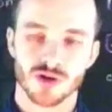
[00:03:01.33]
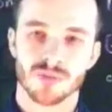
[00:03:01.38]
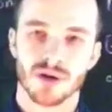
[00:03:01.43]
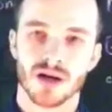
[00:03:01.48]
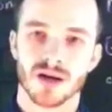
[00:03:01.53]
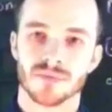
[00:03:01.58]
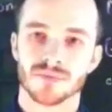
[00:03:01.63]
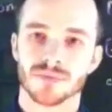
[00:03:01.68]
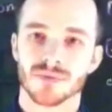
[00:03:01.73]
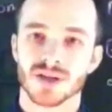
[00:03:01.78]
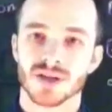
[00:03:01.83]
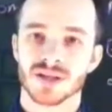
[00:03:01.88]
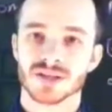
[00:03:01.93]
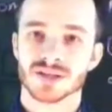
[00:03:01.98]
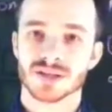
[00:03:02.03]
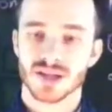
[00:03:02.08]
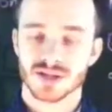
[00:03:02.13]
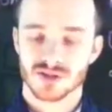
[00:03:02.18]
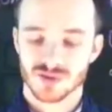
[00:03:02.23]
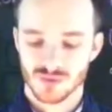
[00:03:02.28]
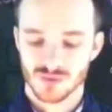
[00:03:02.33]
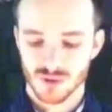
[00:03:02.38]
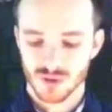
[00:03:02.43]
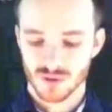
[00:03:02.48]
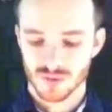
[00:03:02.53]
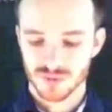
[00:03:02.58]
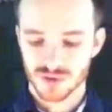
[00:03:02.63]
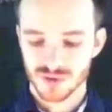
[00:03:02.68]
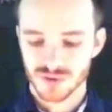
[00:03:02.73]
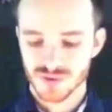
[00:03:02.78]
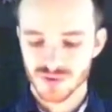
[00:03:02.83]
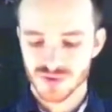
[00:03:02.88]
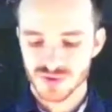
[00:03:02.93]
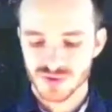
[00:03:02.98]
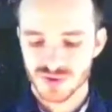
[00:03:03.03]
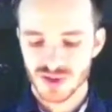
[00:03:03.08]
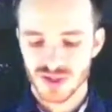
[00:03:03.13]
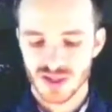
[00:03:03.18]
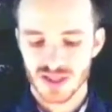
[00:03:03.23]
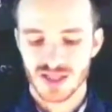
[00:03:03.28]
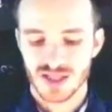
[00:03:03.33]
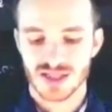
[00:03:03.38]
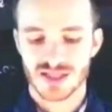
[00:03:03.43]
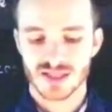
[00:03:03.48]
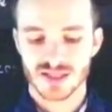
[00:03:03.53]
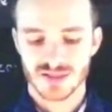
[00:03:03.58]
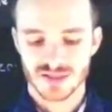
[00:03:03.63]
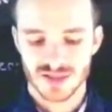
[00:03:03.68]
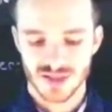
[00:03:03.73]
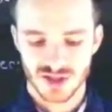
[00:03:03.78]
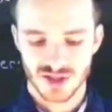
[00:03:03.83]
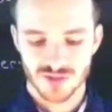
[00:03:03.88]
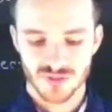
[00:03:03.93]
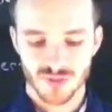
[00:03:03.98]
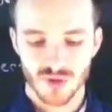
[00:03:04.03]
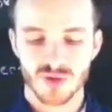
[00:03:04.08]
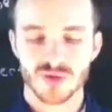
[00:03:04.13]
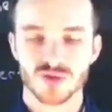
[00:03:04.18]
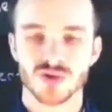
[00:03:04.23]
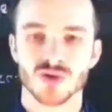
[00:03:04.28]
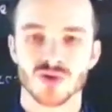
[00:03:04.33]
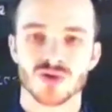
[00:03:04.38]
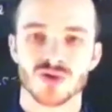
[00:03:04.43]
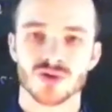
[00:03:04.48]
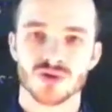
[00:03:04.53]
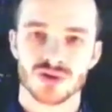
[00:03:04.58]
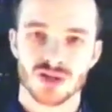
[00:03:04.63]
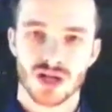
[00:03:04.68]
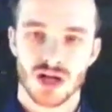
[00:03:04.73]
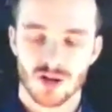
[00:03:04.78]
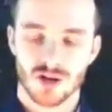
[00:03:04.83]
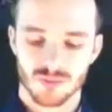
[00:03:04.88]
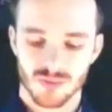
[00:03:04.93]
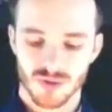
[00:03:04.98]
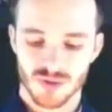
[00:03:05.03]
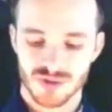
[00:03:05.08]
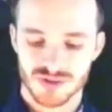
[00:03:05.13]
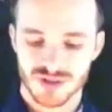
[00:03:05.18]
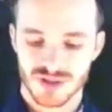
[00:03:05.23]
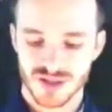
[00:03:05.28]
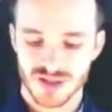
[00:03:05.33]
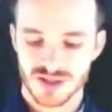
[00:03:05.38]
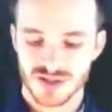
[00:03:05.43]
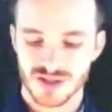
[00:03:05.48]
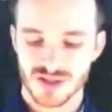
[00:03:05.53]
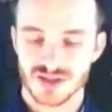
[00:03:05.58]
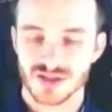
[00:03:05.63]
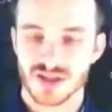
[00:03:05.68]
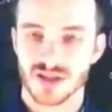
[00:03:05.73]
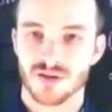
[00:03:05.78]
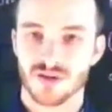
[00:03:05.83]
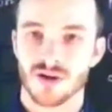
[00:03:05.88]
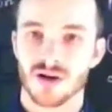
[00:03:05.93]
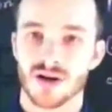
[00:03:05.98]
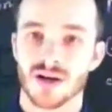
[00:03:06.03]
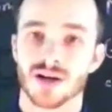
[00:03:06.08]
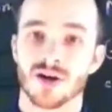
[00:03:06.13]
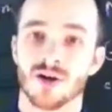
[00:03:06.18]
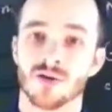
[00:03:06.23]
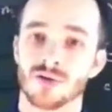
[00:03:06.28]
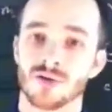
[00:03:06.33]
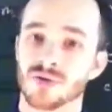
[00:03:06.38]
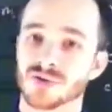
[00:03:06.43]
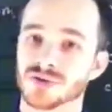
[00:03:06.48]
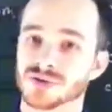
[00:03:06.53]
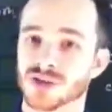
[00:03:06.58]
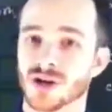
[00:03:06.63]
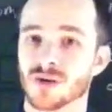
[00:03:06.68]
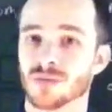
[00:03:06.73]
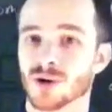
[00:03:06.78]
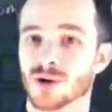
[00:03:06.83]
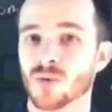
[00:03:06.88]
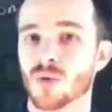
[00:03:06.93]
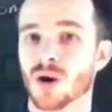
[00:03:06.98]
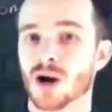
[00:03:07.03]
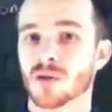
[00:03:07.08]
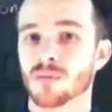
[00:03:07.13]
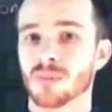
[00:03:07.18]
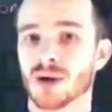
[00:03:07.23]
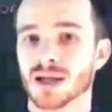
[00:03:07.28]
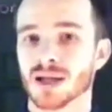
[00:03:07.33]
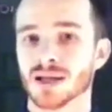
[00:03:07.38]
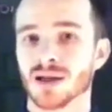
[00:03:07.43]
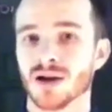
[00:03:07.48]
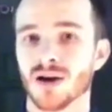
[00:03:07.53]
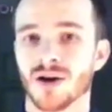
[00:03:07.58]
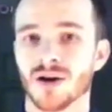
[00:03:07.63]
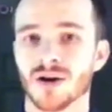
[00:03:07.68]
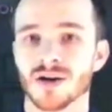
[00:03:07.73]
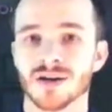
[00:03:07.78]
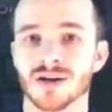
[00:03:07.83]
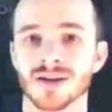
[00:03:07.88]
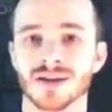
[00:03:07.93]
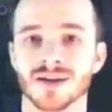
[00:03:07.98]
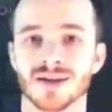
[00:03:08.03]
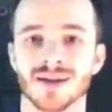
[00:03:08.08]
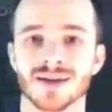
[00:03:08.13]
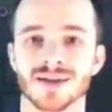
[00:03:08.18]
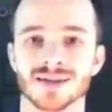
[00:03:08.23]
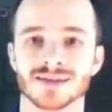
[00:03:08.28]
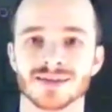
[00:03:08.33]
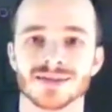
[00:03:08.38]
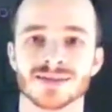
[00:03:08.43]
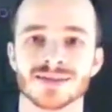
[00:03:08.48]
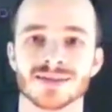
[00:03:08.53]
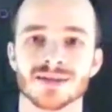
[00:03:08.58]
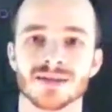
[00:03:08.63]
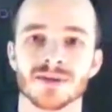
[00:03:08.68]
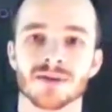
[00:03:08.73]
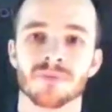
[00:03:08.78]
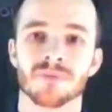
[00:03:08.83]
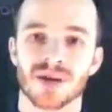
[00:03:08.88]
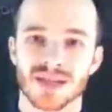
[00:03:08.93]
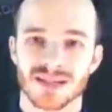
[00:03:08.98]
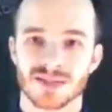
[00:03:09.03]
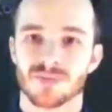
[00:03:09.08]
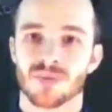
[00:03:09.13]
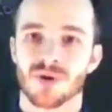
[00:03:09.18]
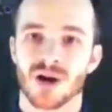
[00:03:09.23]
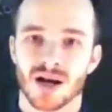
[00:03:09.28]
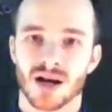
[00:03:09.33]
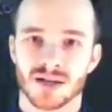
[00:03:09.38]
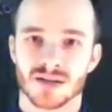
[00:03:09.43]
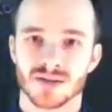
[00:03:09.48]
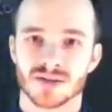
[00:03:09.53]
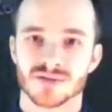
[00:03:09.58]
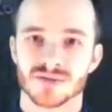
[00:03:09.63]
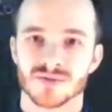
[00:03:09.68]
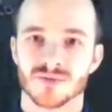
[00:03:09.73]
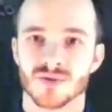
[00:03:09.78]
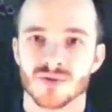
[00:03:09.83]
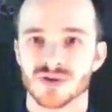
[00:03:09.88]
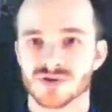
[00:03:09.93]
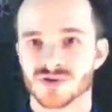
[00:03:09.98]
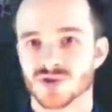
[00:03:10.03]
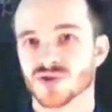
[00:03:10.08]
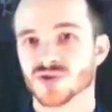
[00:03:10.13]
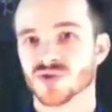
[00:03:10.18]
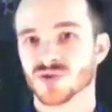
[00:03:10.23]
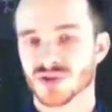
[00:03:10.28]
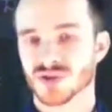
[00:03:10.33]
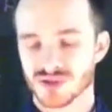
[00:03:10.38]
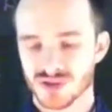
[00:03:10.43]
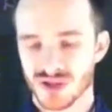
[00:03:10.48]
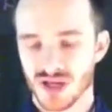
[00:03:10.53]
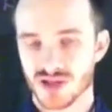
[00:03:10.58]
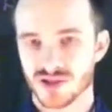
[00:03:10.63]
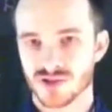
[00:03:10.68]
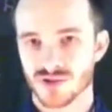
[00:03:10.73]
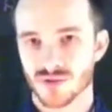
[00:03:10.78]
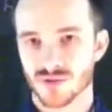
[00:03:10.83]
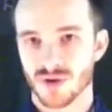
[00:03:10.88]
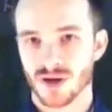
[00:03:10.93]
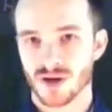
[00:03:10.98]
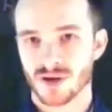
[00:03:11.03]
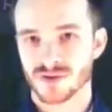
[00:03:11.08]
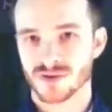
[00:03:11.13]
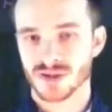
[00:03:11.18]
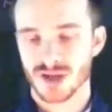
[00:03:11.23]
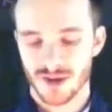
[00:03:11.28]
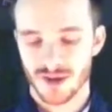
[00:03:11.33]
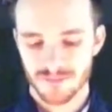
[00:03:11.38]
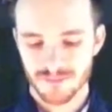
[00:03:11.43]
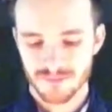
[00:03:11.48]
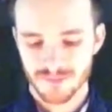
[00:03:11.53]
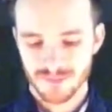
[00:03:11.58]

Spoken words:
about: sexual abuse, indecent exposure, child molestation, etc. And although it's not required by law, it's the best practice for us to do this national record check.